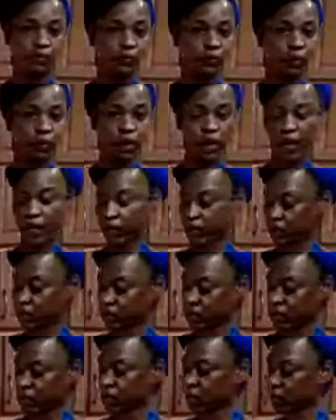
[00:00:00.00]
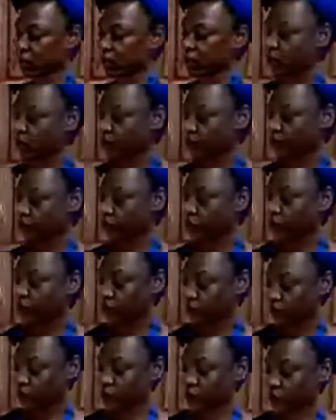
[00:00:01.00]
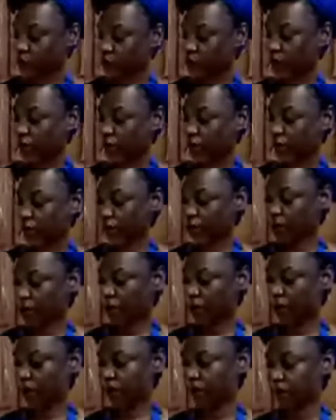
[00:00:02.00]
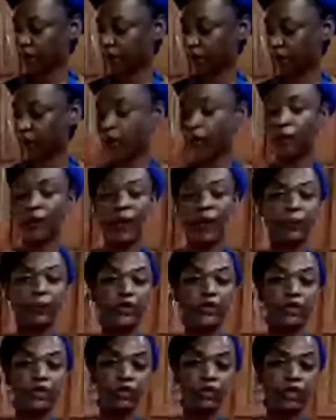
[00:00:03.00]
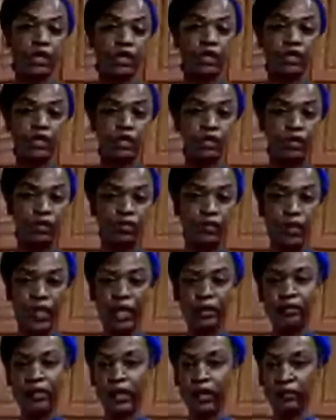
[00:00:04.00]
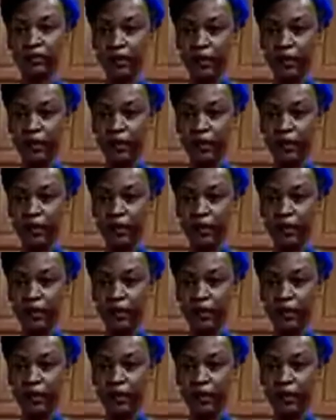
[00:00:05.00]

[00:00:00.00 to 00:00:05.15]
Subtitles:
more onions. You can also add bell peppers to this if you have that